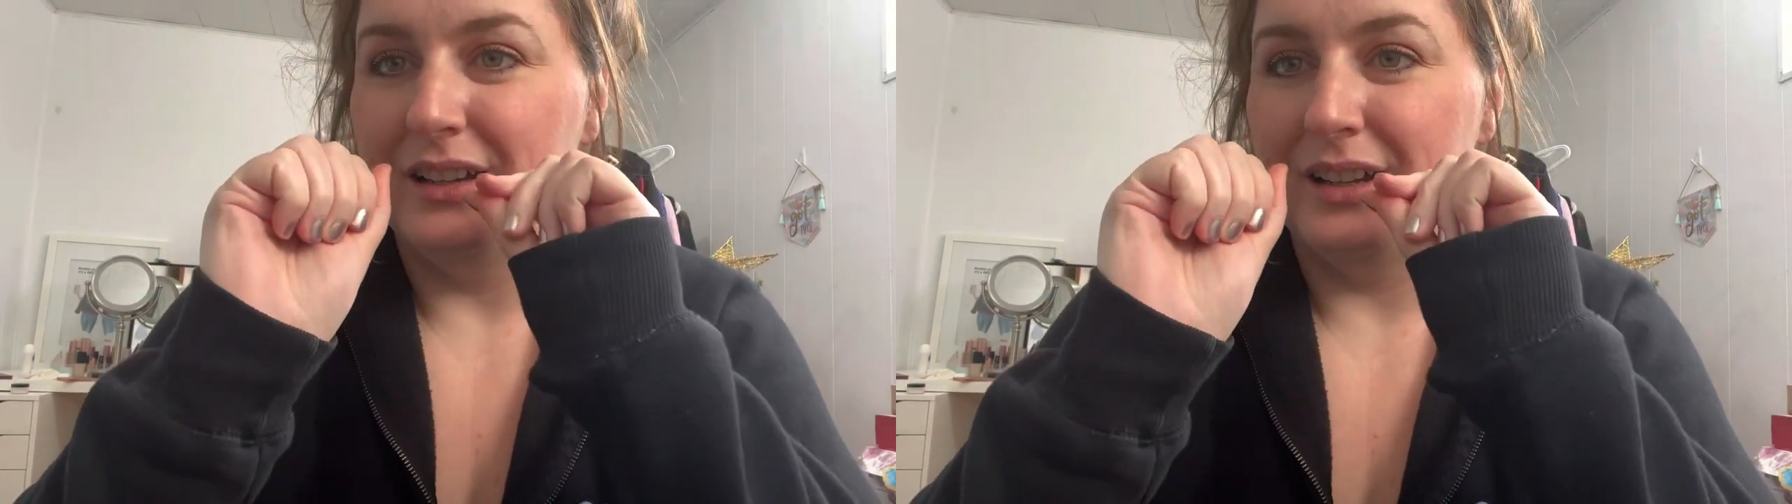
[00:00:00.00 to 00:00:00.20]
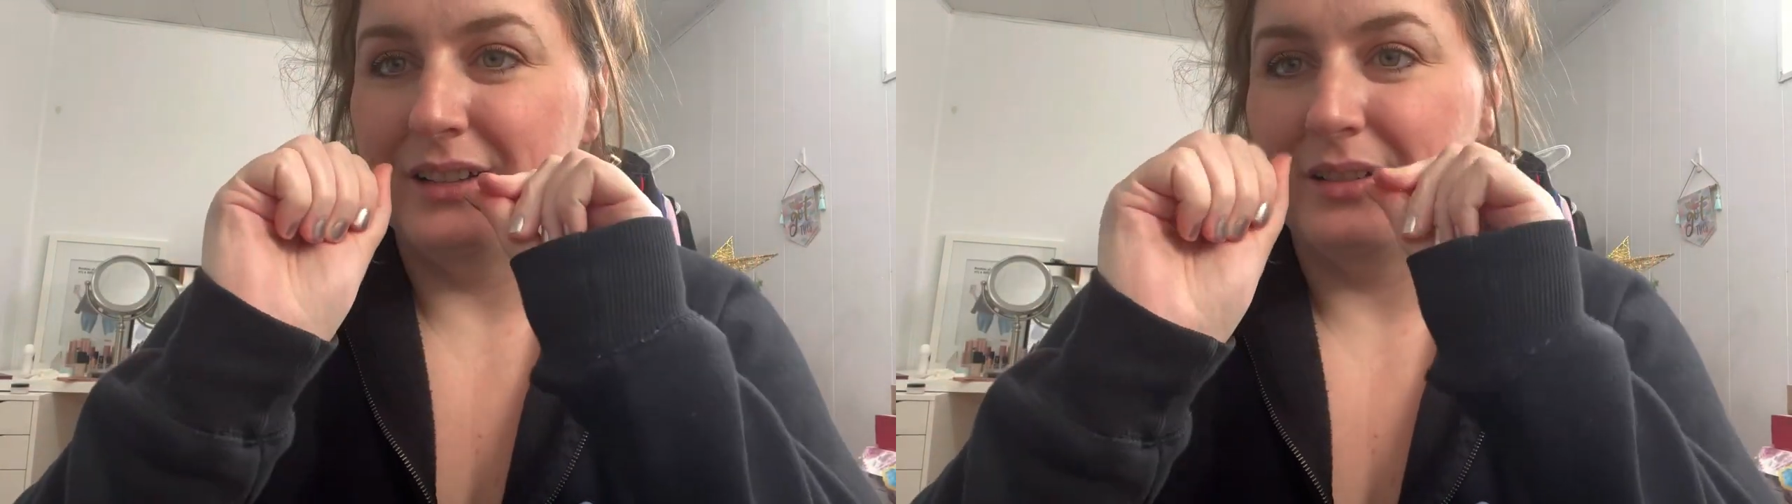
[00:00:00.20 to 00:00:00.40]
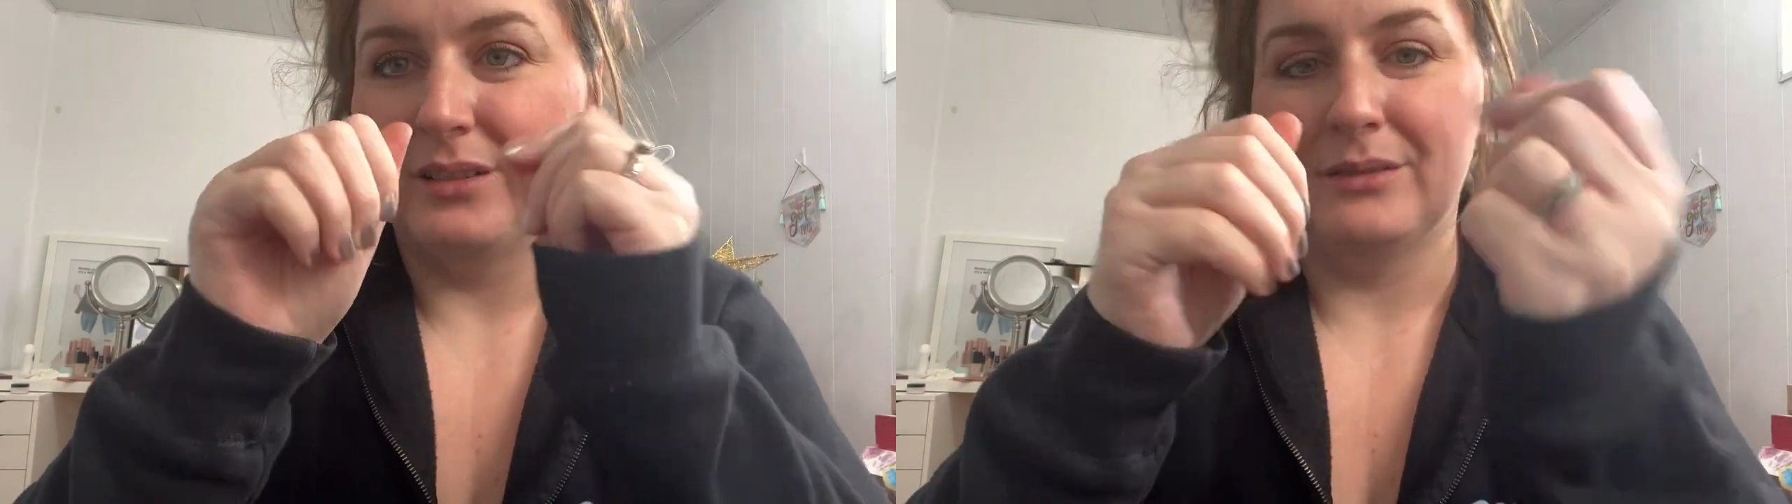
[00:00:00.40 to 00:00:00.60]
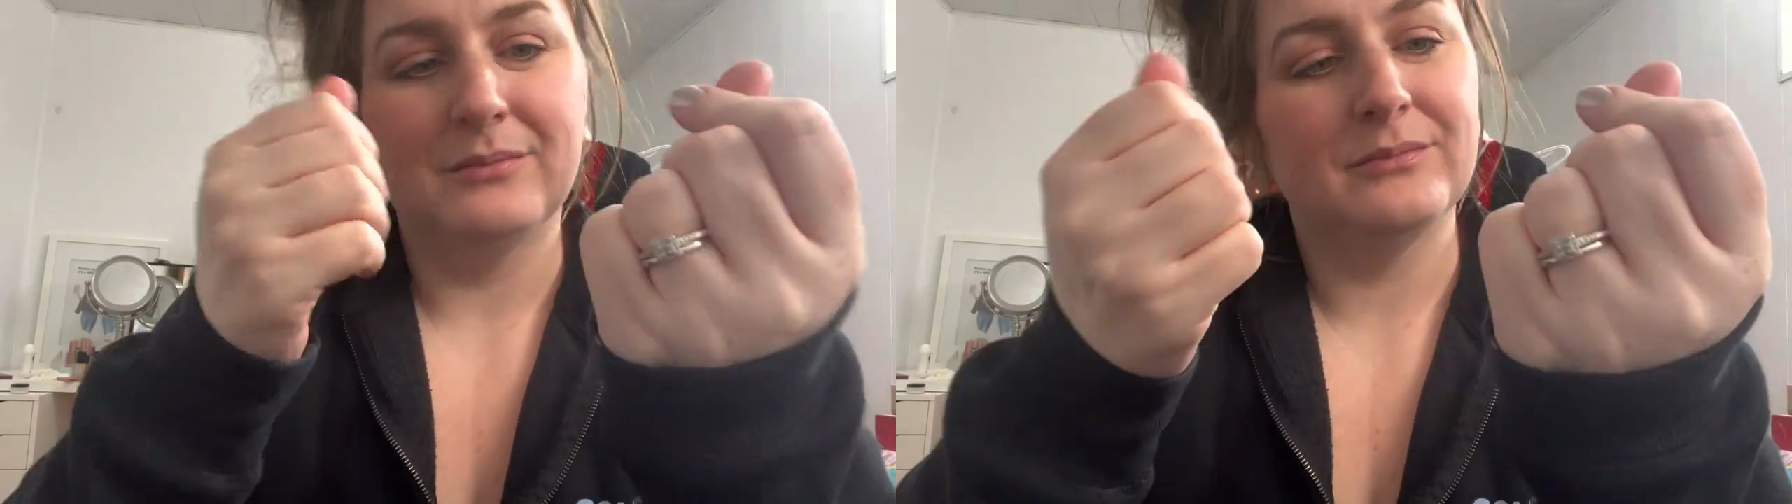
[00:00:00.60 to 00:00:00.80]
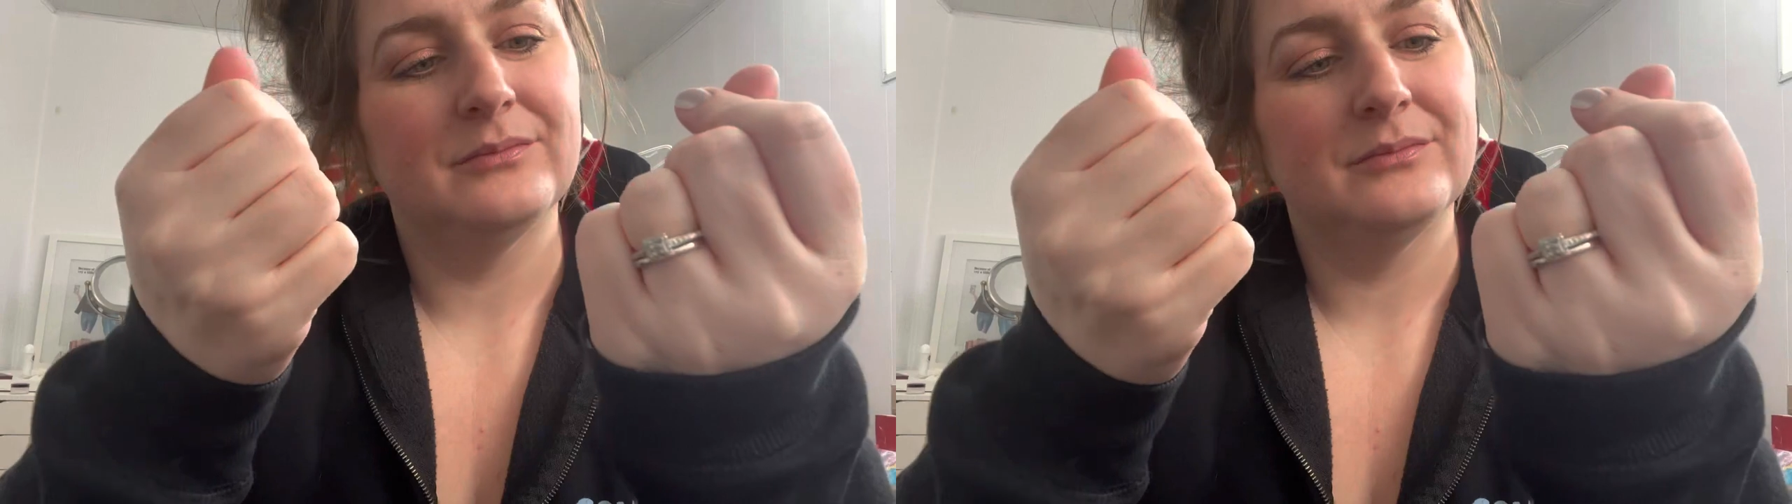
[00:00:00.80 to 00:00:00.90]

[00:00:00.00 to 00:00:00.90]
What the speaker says: I don't know.